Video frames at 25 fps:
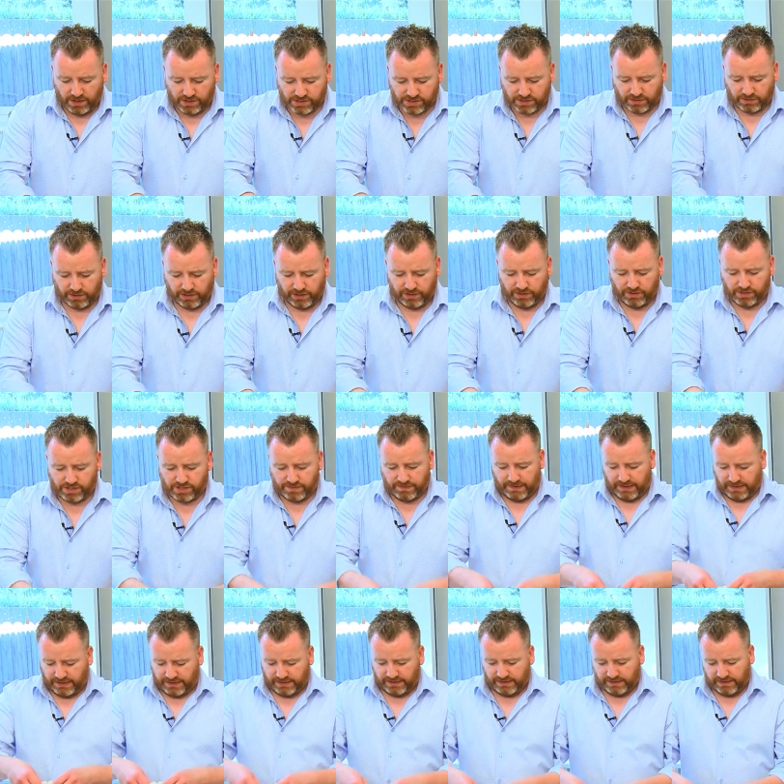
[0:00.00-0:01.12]
So we're going to use
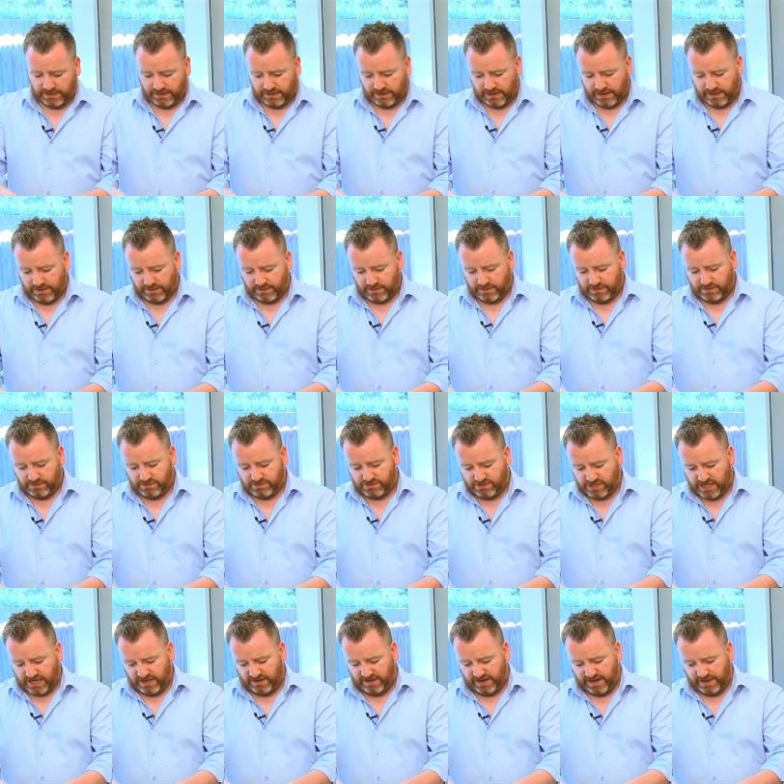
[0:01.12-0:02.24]
about,
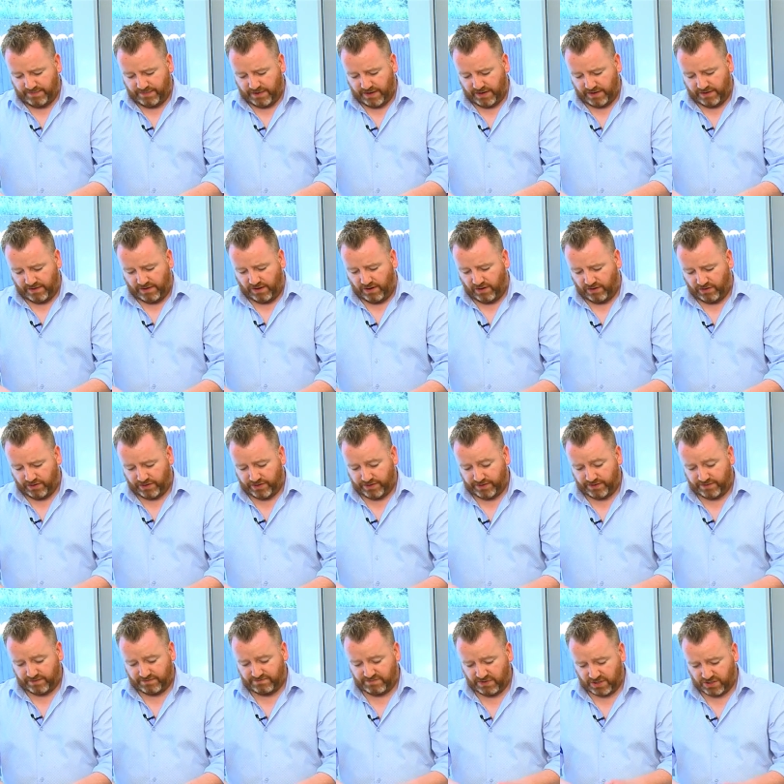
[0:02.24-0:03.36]
generally about 100,
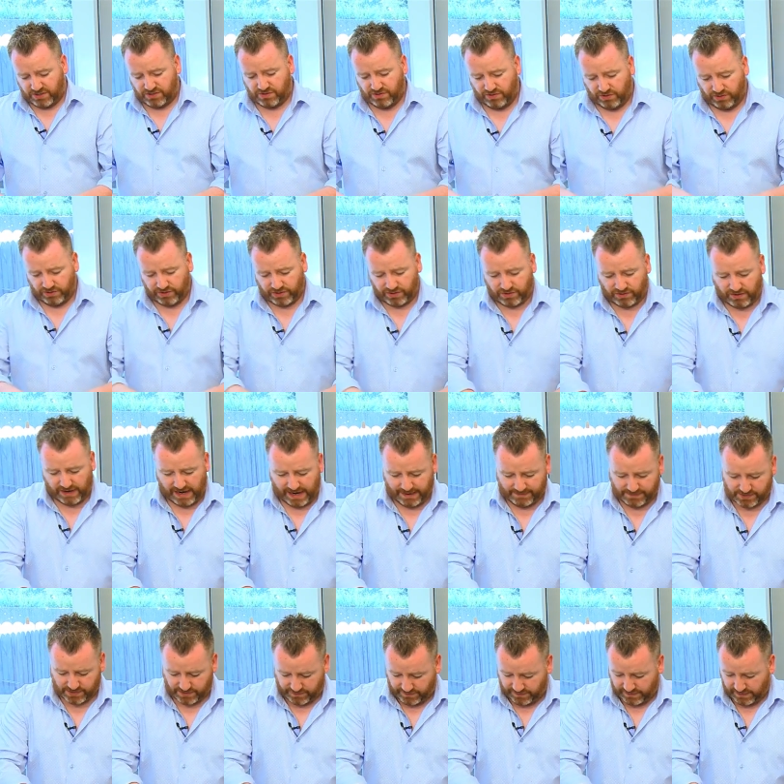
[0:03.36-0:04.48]
about 200
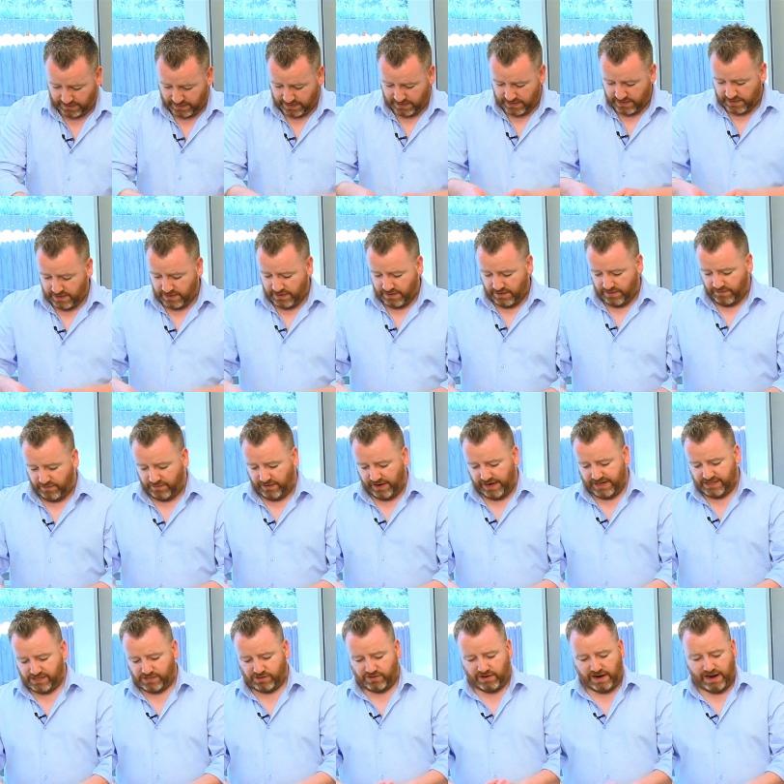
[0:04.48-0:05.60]
grams of
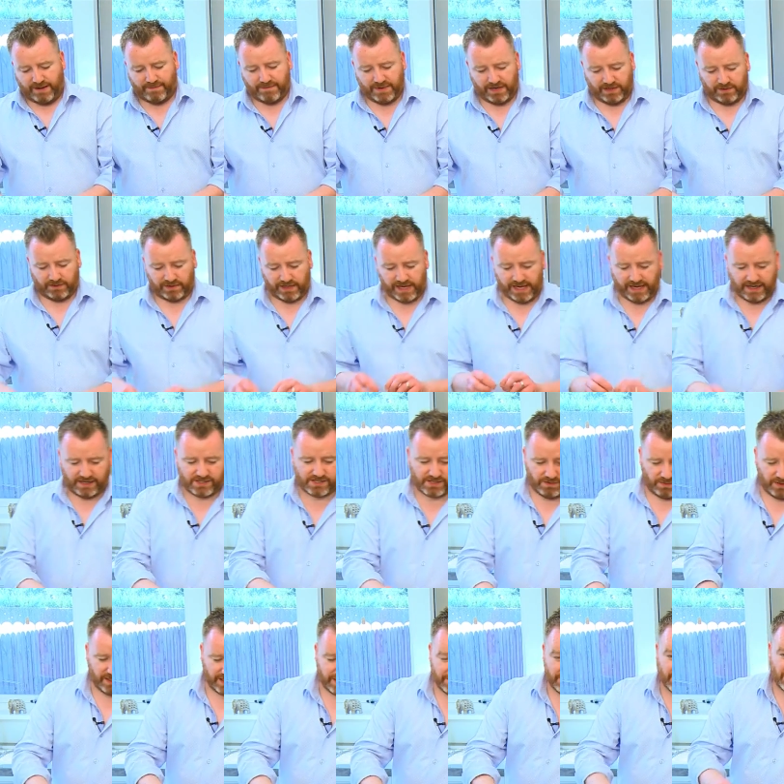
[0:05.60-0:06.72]
fresh crab meat, okay? Because I
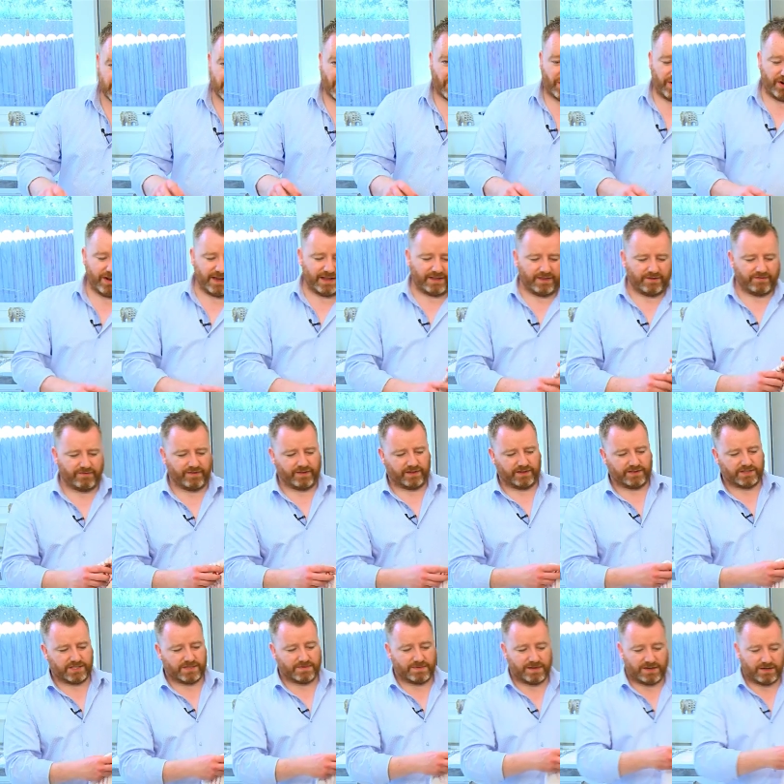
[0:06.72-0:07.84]
want the majority of the
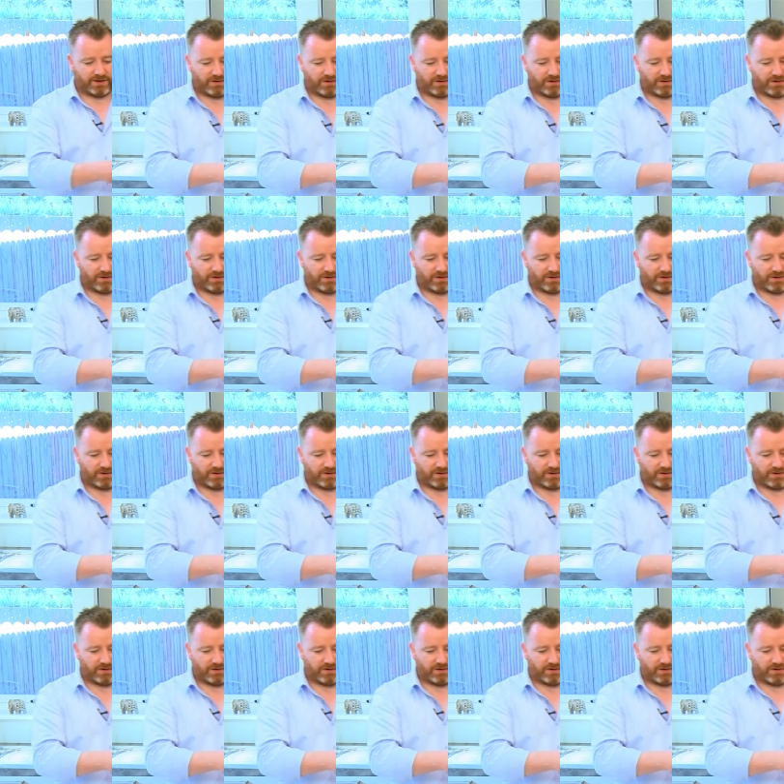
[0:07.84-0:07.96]
filling to be